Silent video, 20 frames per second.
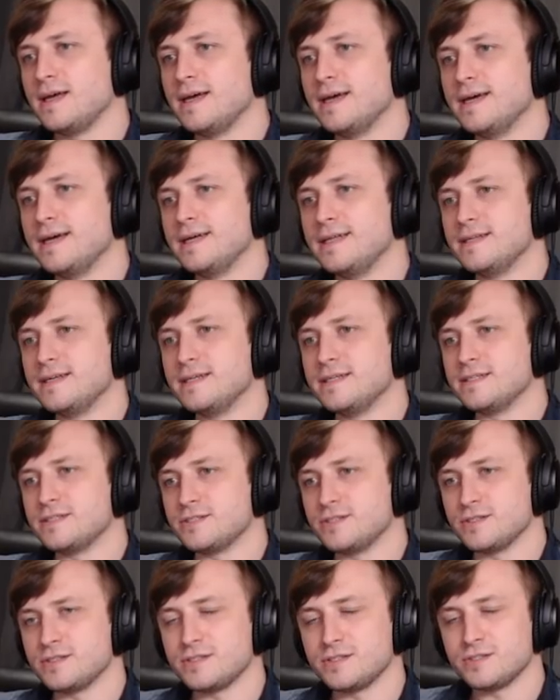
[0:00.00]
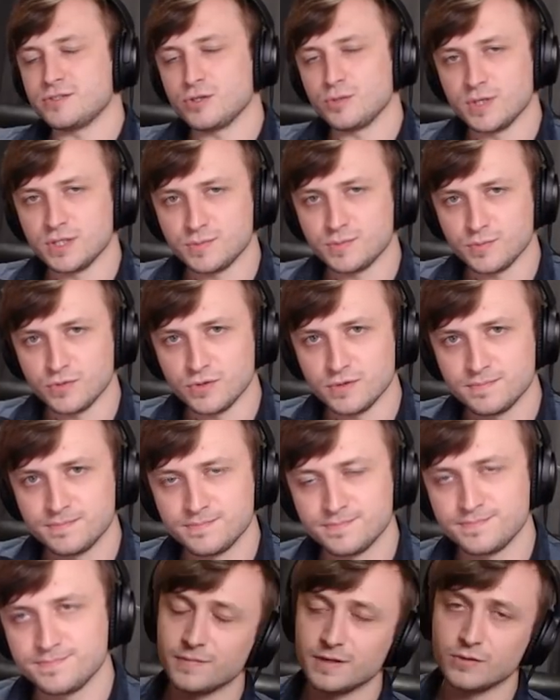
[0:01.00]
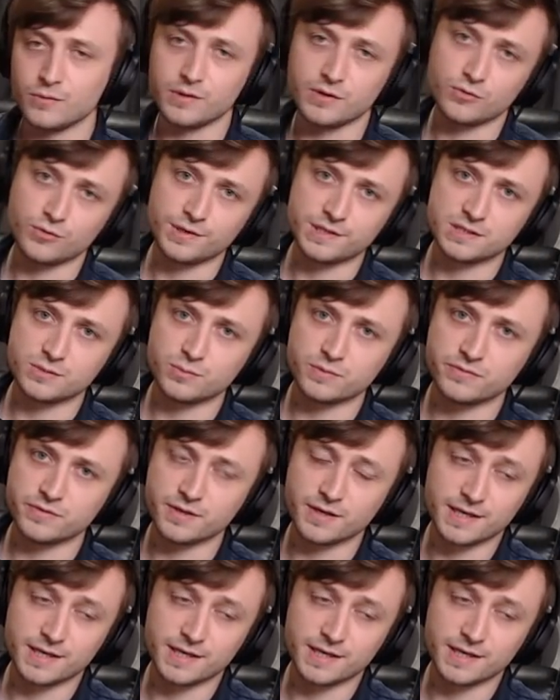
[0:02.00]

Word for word: And there's just so much more. They're going crazy with it.